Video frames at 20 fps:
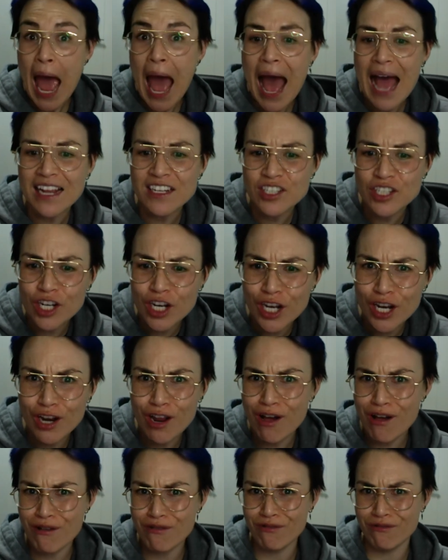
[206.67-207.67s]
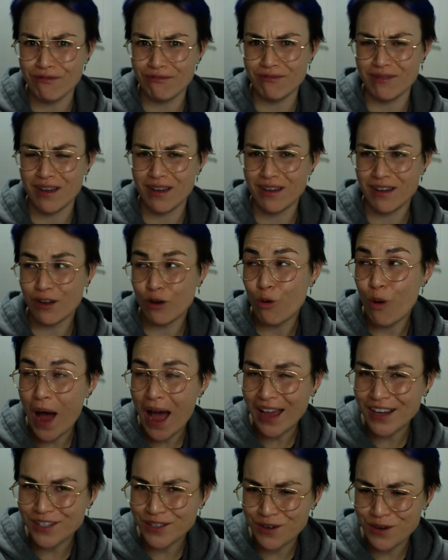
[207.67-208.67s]
and alone,
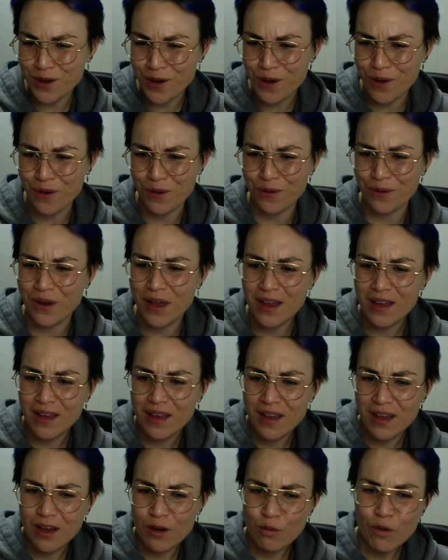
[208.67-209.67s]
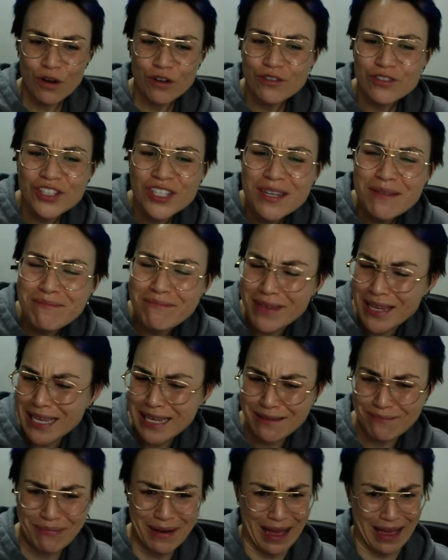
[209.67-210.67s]
quite alone. What could she
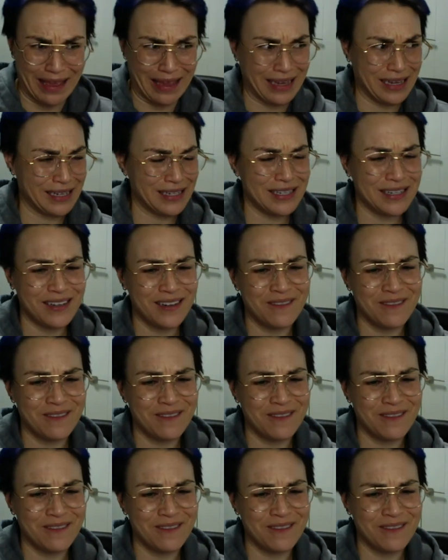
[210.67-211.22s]
mean by it?